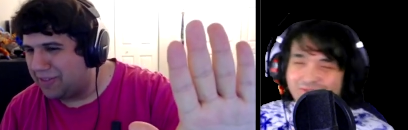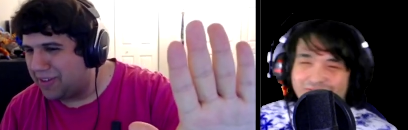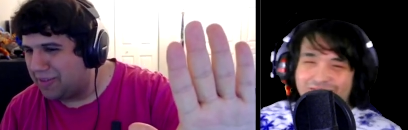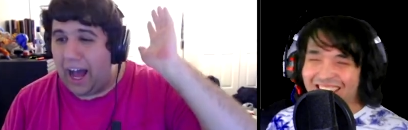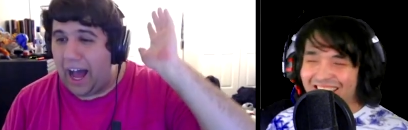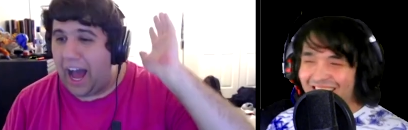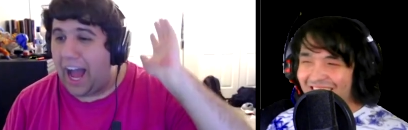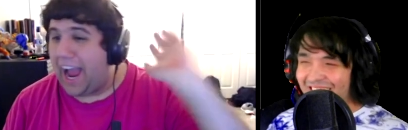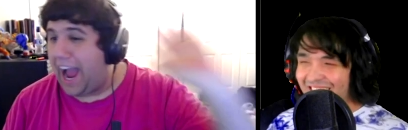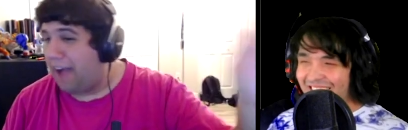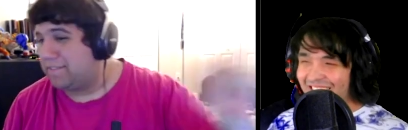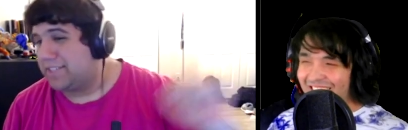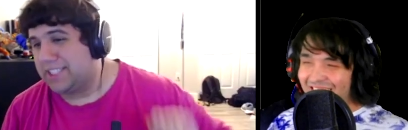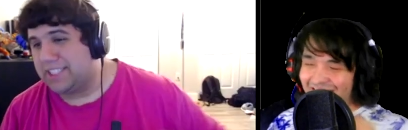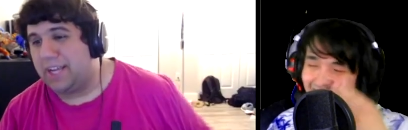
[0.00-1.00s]
Speaker 1: of him. I
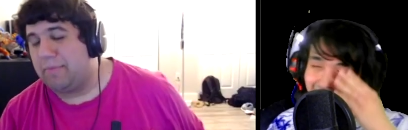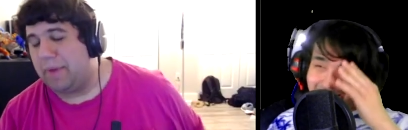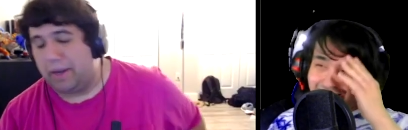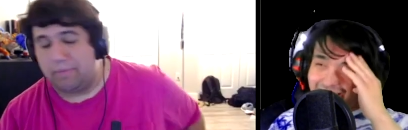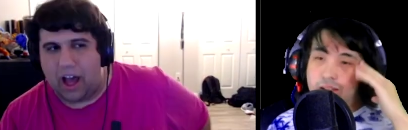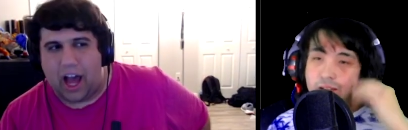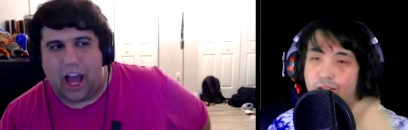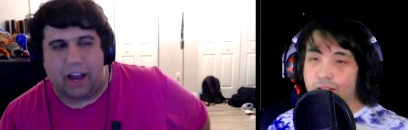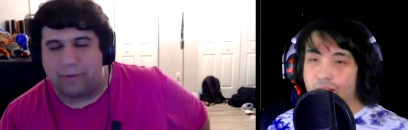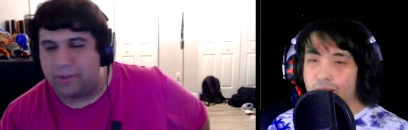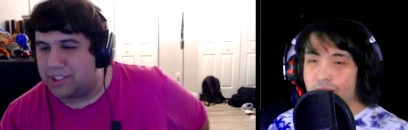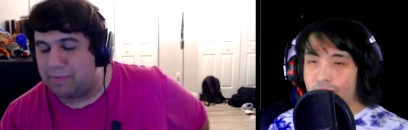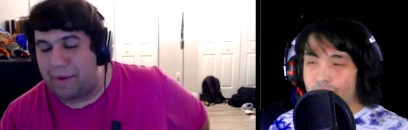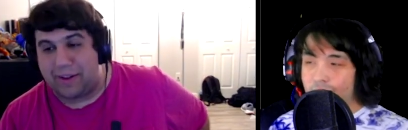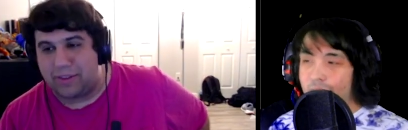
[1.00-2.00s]
have to say, man, I
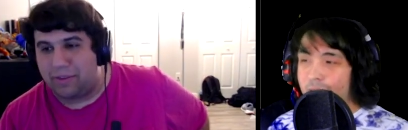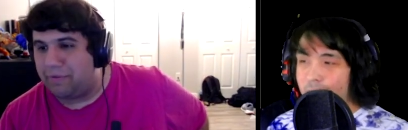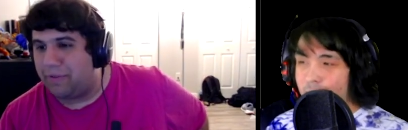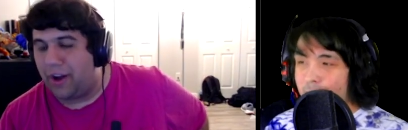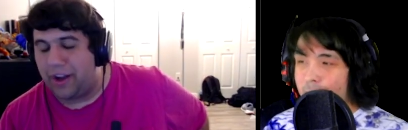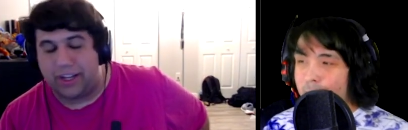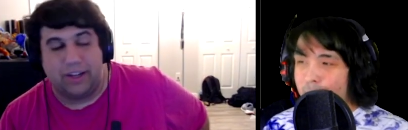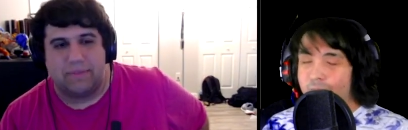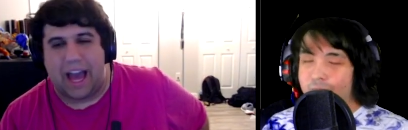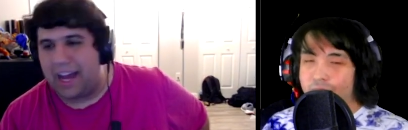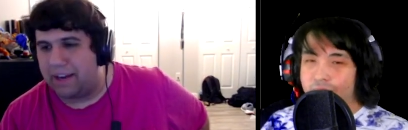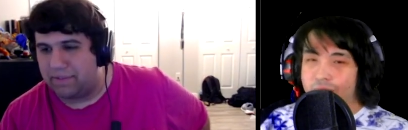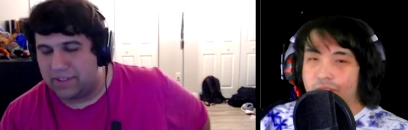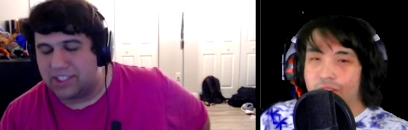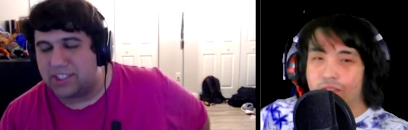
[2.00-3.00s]
respect the fuck
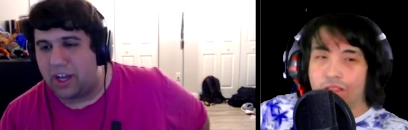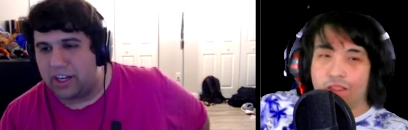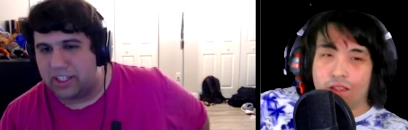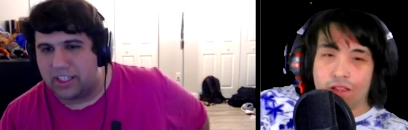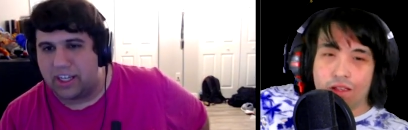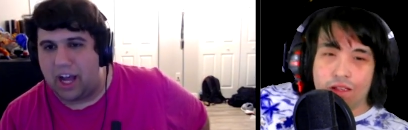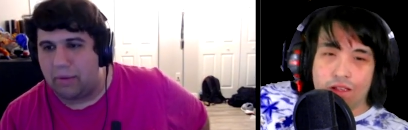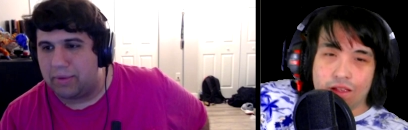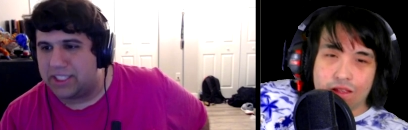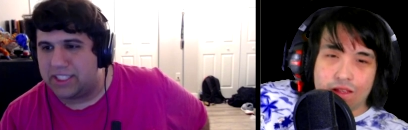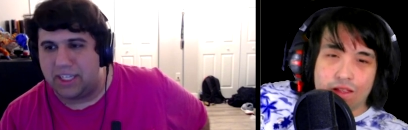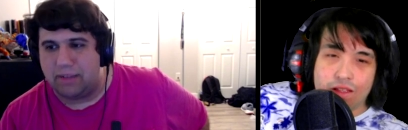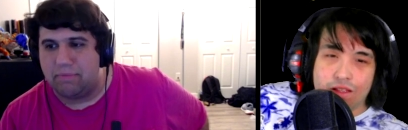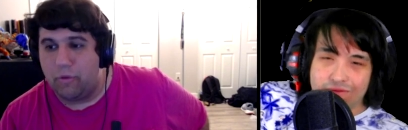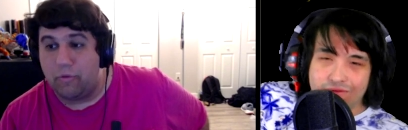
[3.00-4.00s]
out of the Sonic the Comic
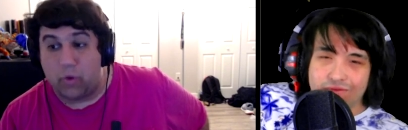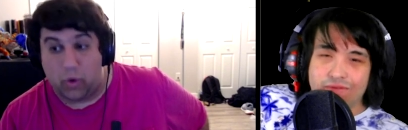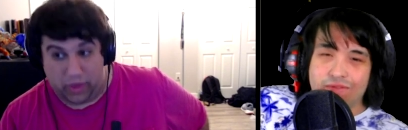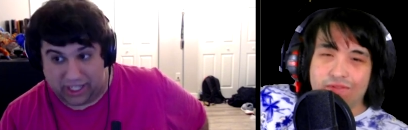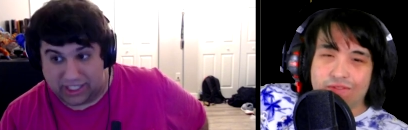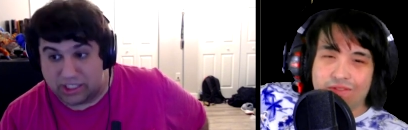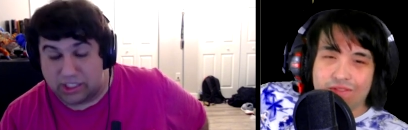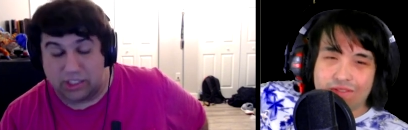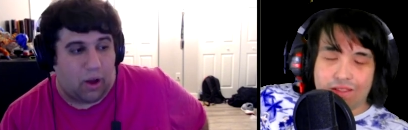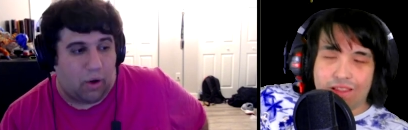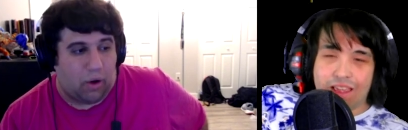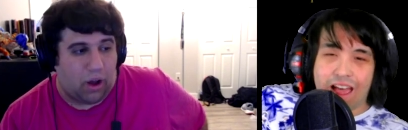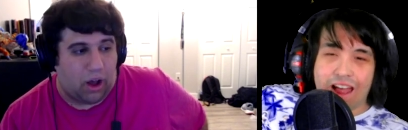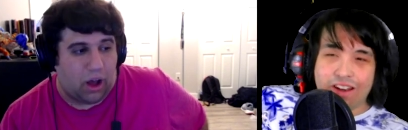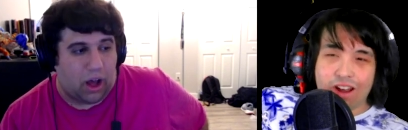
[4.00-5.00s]
team for this.
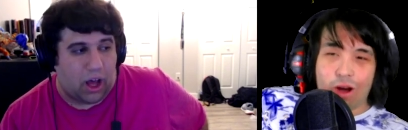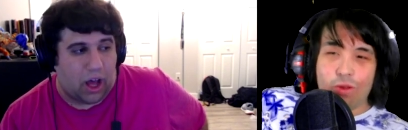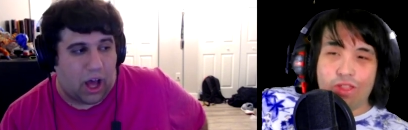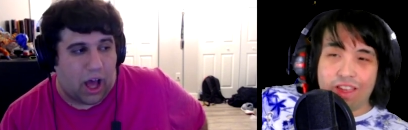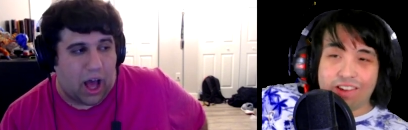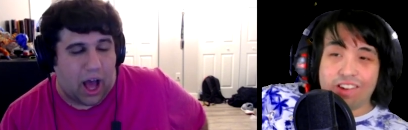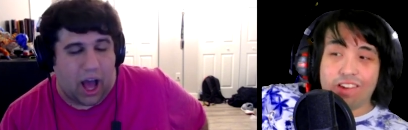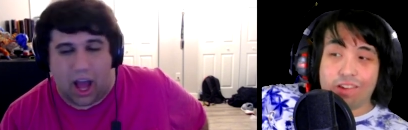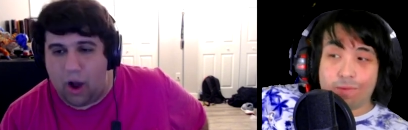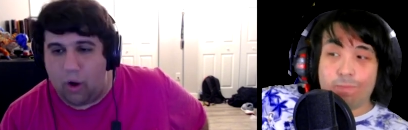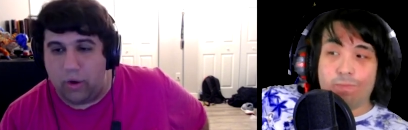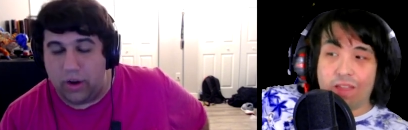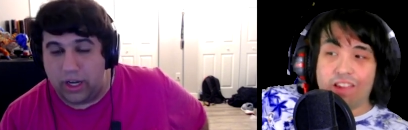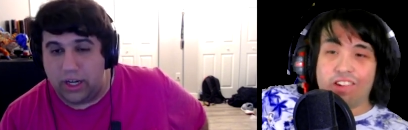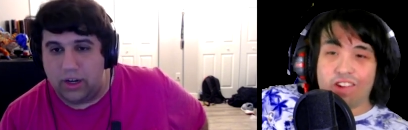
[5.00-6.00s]
Speaker 2: Yeah, no, this is
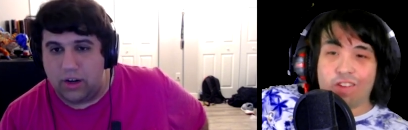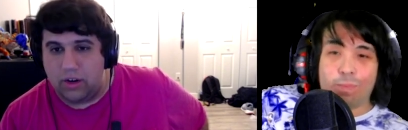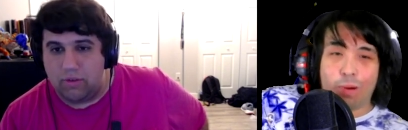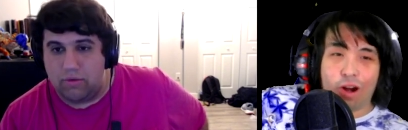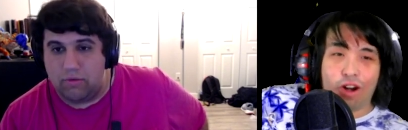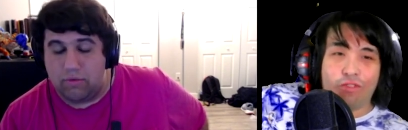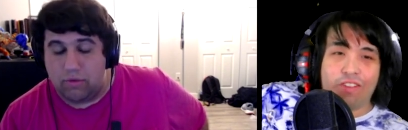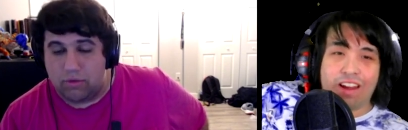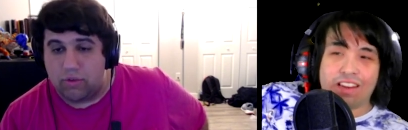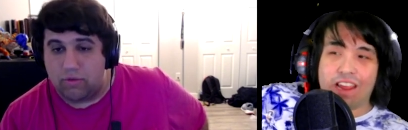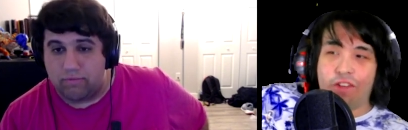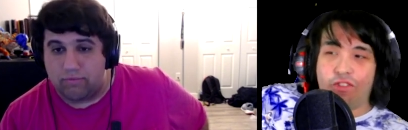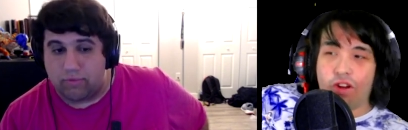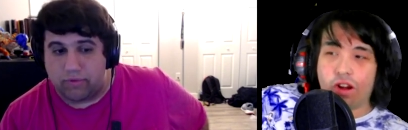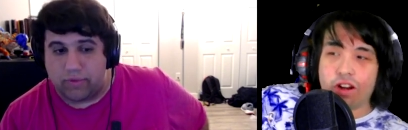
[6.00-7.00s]
this is perfect.
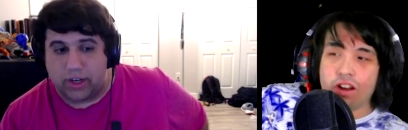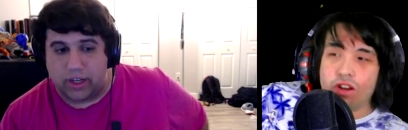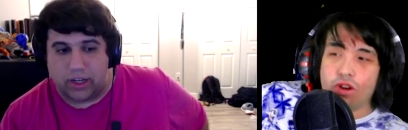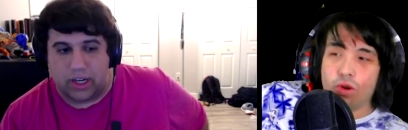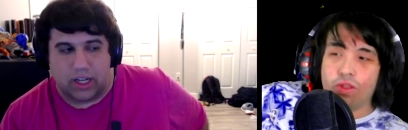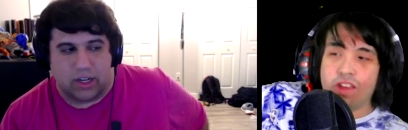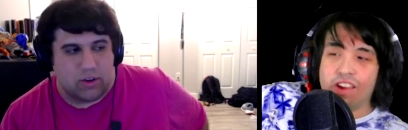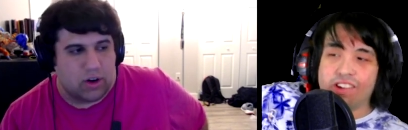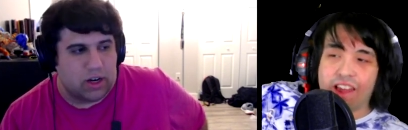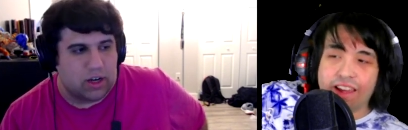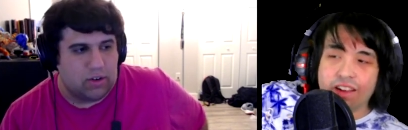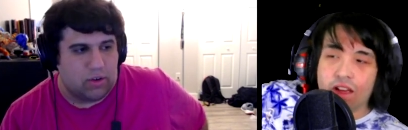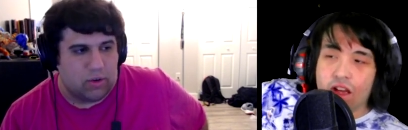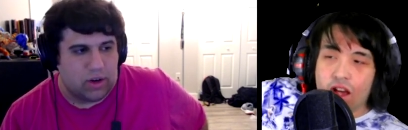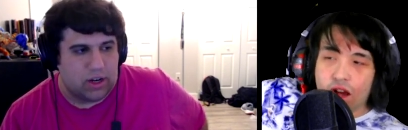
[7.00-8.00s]
If you're gonna do these like
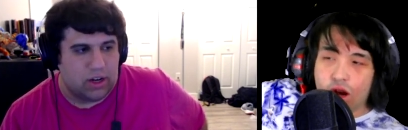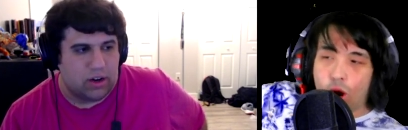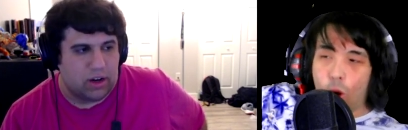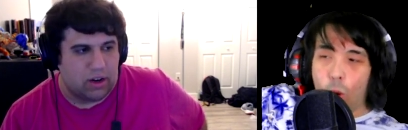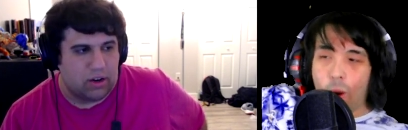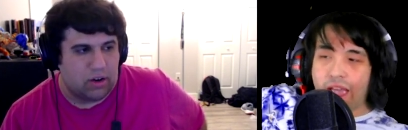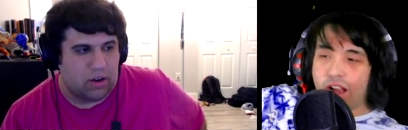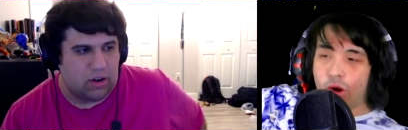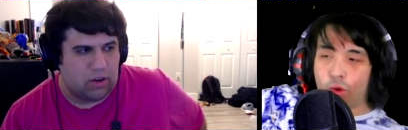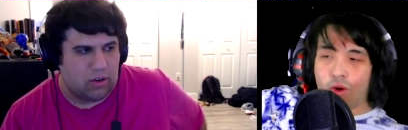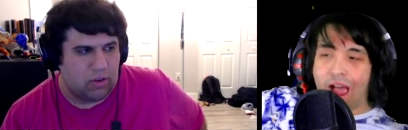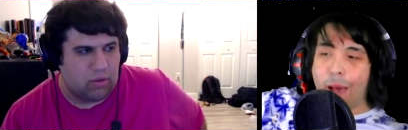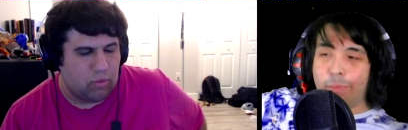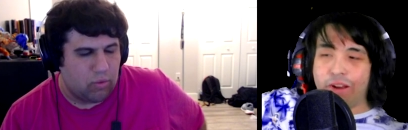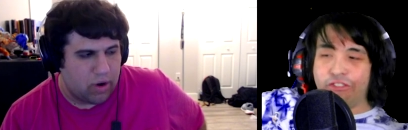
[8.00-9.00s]
quick
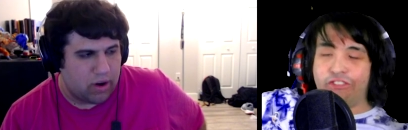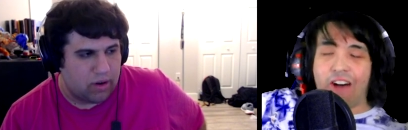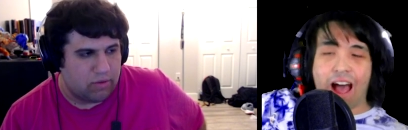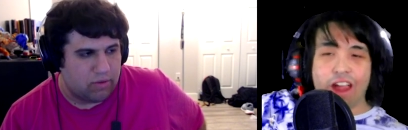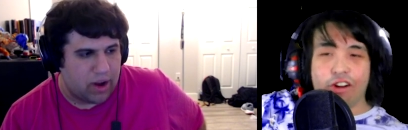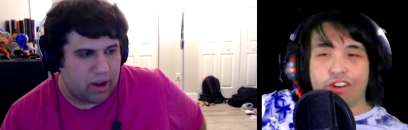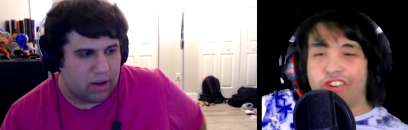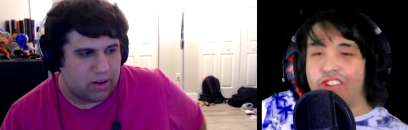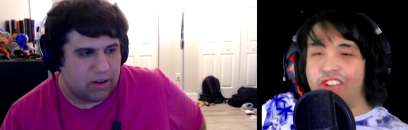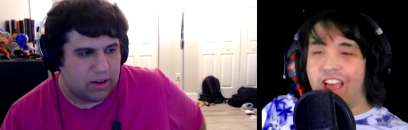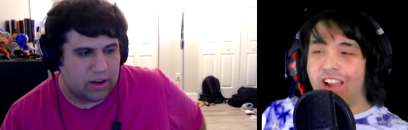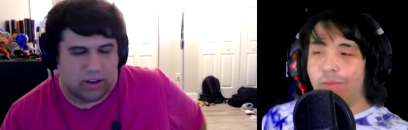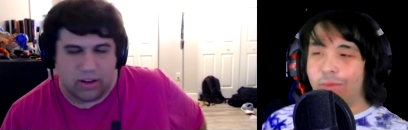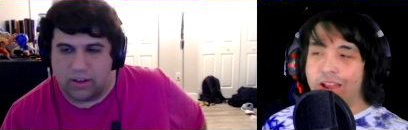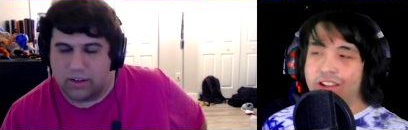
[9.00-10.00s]
rapid fire
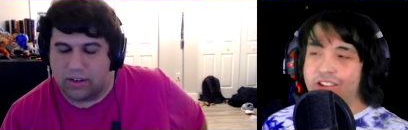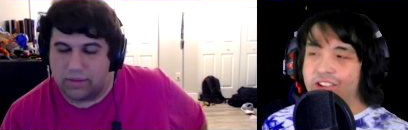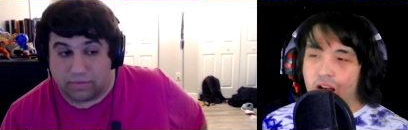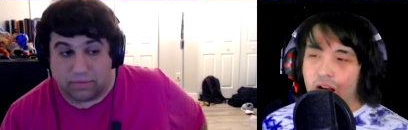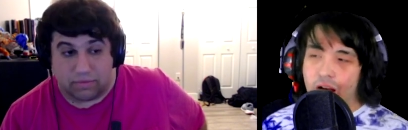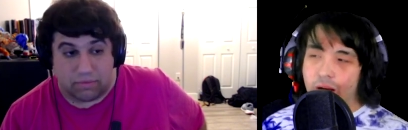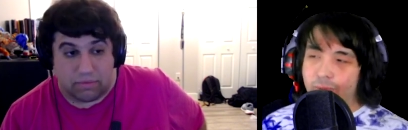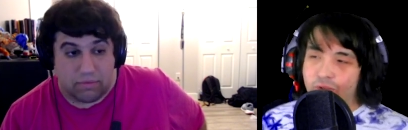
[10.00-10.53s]
segments of